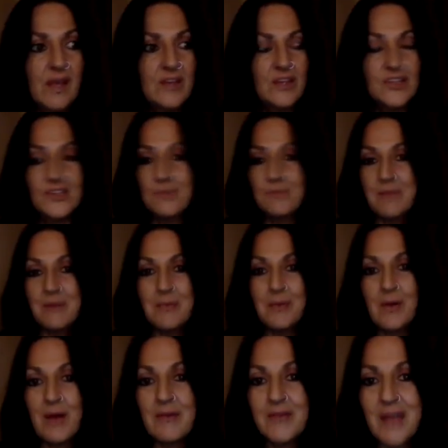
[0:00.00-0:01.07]
there's some people
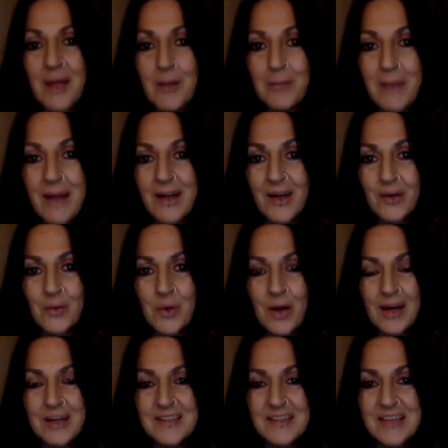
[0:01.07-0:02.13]
who haven't held back on
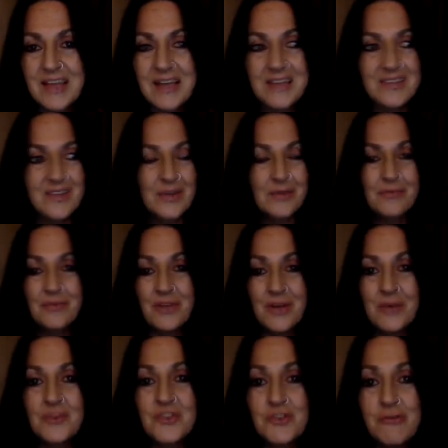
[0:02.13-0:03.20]
what I say. So, you
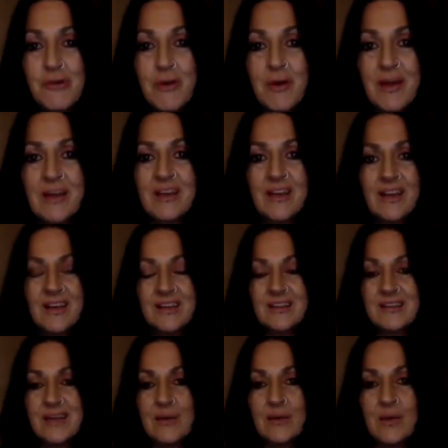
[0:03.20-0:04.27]
know, screw it. I'll
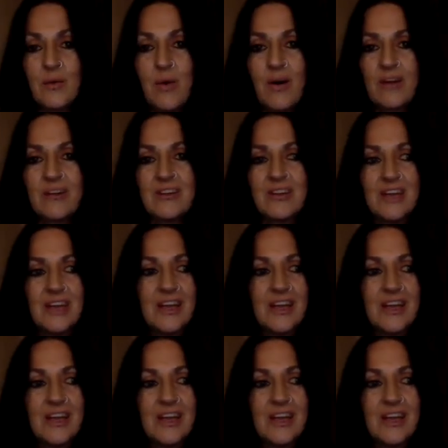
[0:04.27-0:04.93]
say what I want.